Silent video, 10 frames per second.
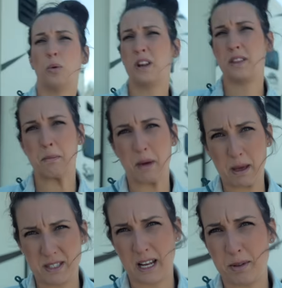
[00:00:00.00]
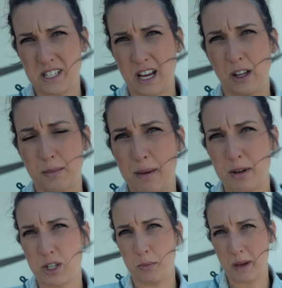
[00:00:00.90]
What do you think, babes? Time to tell them how
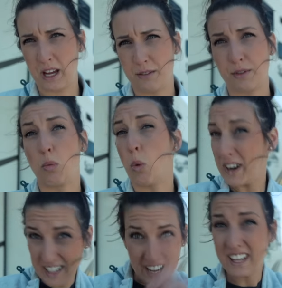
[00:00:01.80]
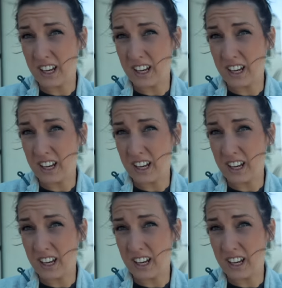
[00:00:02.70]
much we paid for one night